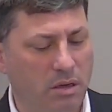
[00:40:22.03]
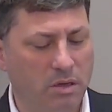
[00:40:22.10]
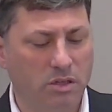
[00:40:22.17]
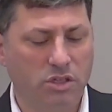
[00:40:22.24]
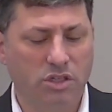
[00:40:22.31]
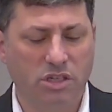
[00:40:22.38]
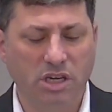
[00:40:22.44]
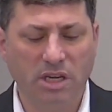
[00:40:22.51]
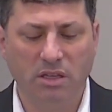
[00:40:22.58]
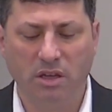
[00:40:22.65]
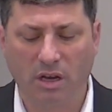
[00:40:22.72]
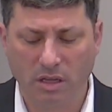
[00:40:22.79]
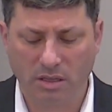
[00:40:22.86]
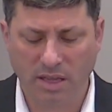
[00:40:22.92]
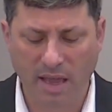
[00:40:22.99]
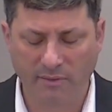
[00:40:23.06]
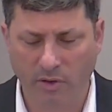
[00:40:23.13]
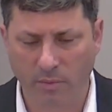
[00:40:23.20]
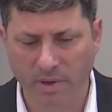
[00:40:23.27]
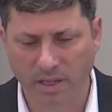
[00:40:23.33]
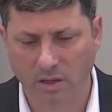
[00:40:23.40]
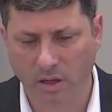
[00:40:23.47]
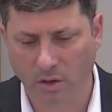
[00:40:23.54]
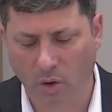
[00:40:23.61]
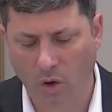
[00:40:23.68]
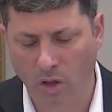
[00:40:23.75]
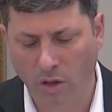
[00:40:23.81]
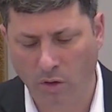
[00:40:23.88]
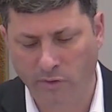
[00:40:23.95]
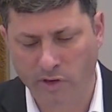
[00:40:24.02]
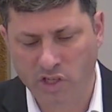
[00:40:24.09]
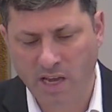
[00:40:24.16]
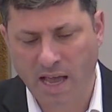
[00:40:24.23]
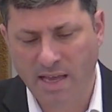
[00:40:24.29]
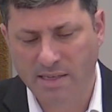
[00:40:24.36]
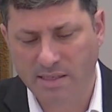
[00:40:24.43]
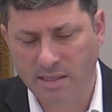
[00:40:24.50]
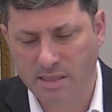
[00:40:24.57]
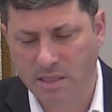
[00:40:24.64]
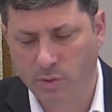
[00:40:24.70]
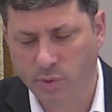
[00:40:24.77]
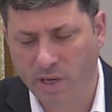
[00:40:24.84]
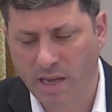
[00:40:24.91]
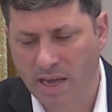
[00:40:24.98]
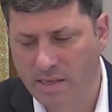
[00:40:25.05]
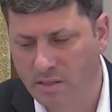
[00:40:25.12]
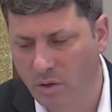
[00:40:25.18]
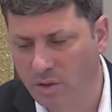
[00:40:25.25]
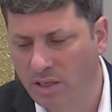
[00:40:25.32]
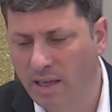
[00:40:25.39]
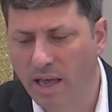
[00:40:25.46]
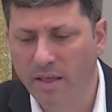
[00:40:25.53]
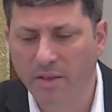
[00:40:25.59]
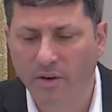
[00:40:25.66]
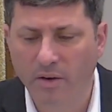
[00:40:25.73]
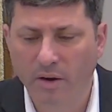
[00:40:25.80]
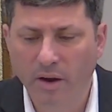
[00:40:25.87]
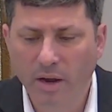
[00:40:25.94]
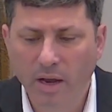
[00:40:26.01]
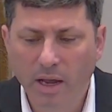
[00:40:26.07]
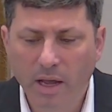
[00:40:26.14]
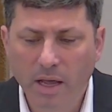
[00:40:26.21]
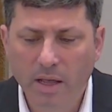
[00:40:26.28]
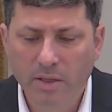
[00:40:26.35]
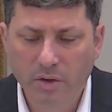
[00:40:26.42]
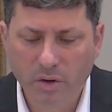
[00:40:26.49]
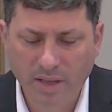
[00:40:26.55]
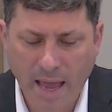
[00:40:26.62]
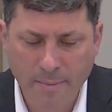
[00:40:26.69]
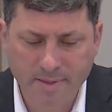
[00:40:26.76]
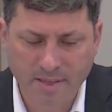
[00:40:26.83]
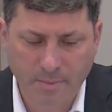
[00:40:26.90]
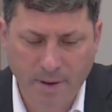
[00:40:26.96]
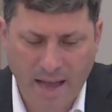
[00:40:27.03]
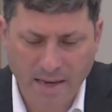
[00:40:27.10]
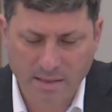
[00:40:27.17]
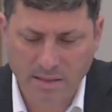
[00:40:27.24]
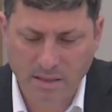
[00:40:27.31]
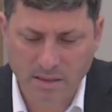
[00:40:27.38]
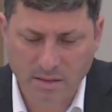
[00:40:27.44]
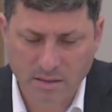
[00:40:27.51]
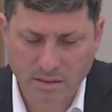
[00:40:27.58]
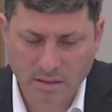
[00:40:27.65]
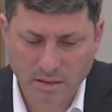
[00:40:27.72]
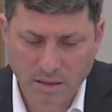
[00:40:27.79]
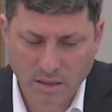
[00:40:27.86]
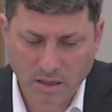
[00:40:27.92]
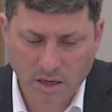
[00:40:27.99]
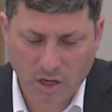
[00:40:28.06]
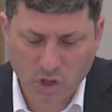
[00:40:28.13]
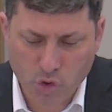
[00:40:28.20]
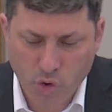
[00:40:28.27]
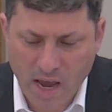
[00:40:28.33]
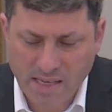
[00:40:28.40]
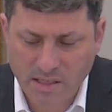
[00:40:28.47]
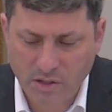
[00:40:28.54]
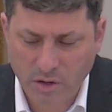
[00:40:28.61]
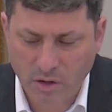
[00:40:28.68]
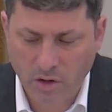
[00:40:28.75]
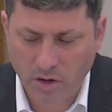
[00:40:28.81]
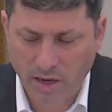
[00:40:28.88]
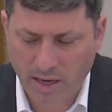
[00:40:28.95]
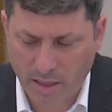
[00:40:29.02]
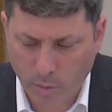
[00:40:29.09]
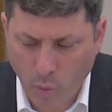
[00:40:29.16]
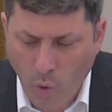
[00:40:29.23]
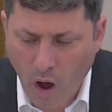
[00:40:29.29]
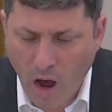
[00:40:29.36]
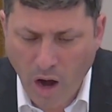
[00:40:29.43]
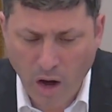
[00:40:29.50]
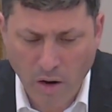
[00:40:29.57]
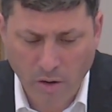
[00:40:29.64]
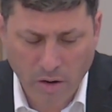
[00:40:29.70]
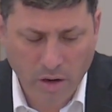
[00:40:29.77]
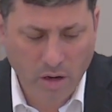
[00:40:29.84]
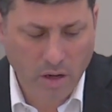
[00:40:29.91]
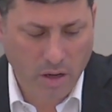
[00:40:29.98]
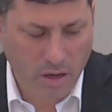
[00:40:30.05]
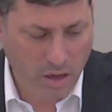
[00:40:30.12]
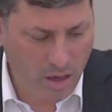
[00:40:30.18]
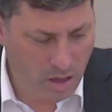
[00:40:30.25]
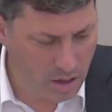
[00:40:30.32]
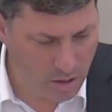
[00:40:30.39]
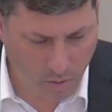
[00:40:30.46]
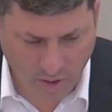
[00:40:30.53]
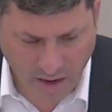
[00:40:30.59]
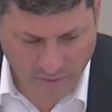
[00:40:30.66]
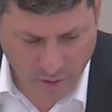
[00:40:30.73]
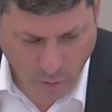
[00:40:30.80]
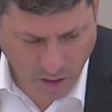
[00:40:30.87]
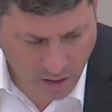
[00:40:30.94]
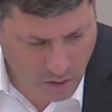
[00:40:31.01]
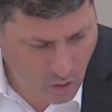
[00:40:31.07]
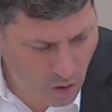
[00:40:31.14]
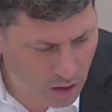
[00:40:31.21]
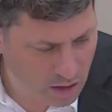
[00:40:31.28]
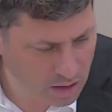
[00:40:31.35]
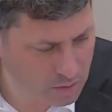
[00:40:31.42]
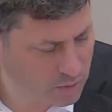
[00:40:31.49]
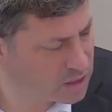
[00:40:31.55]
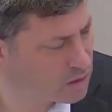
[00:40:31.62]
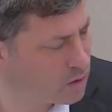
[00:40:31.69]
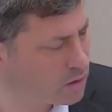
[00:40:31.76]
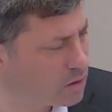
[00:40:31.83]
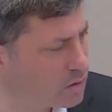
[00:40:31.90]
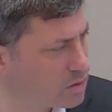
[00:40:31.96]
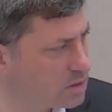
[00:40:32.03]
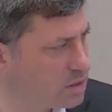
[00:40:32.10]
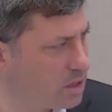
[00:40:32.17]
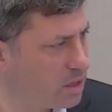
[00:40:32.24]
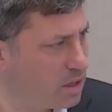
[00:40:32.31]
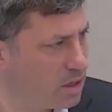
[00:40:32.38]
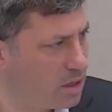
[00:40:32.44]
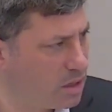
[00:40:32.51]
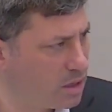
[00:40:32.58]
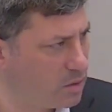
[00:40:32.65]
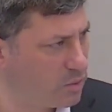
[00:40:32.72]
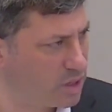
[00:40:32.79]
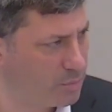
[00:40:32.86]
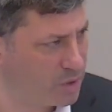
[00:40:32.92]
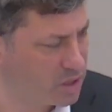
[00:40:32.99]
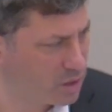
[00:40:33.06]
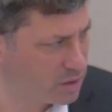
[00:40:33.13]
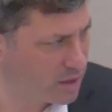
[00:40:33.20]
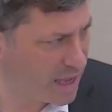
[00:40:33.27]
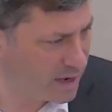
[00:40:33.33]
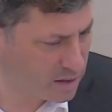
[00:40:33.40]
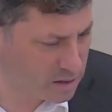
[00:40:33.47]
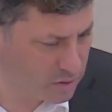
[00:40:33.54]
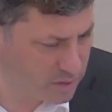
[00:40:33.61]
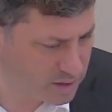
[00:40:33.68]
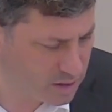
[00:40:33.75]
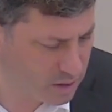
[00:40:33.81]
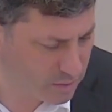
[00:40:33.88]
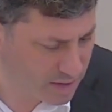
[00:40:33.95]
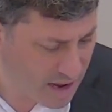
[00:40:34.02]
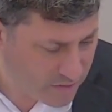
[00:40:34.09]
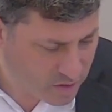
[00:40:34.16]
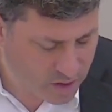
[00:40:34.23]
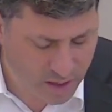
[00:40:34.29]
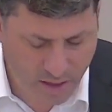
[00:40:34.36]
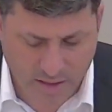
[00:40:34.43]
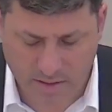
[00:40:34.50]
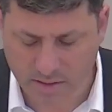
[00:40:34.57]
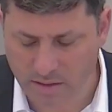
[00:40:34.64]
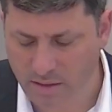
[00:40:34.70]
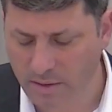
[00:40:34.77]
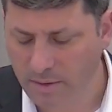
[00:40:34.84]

Shida, Teva, Migdal, all over Shas, these three guys go together. There are types of boxes, a dresser, an armoire, uh, whatever you want to call it. What do you call those, uh, where you put your leichter in there, whatever it is.